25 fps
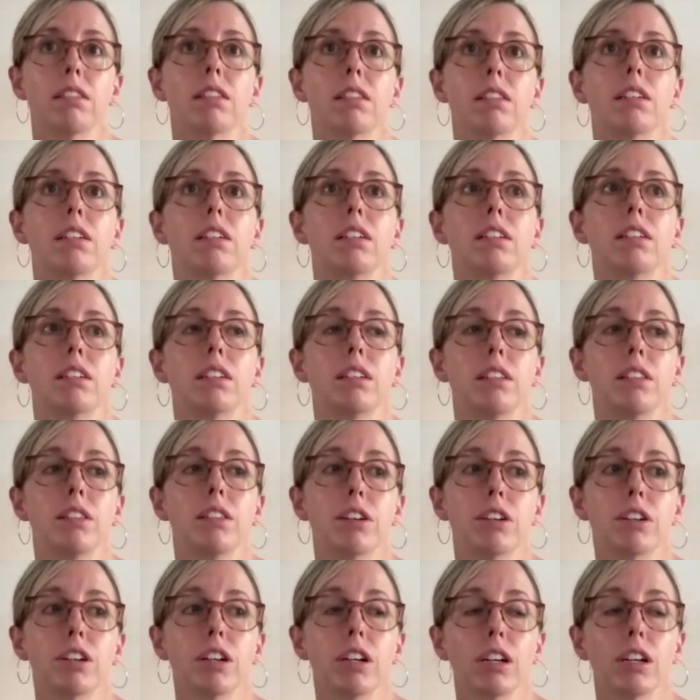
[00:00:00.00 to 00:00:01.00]

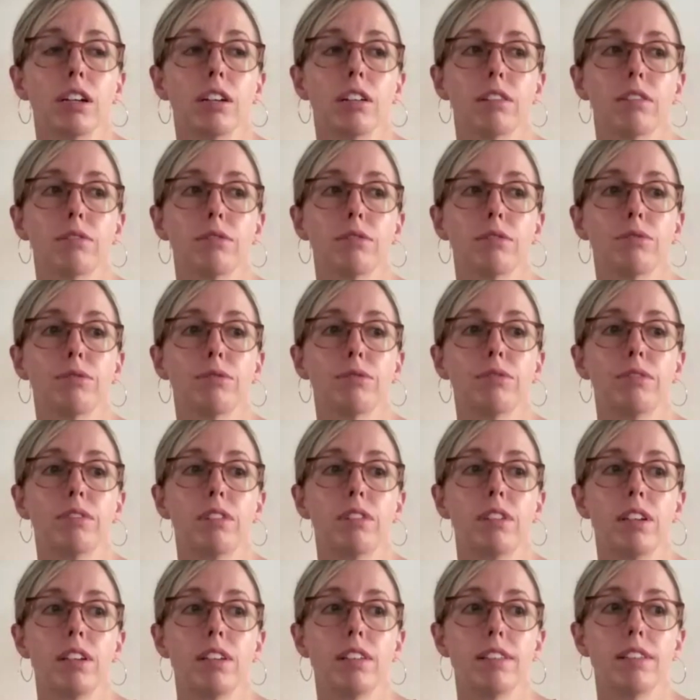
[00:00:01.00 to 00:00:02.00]
the curve
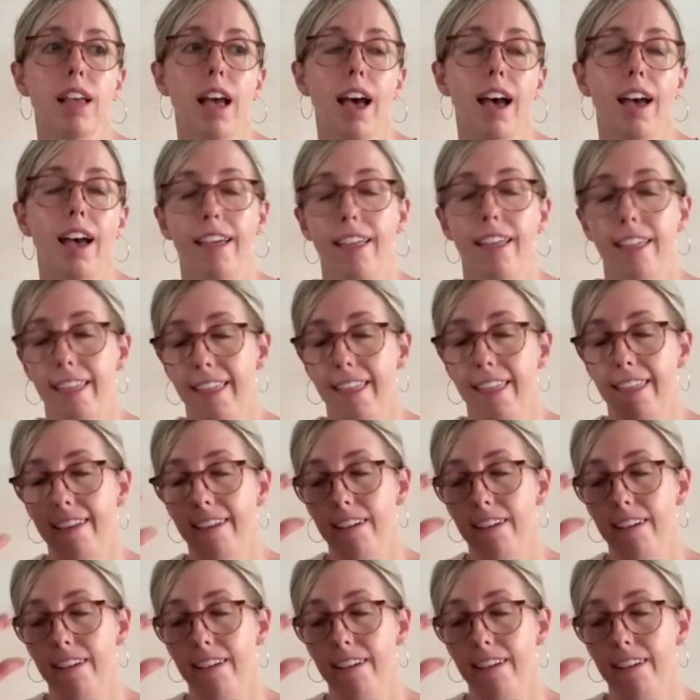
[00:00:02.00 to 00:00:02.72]
is at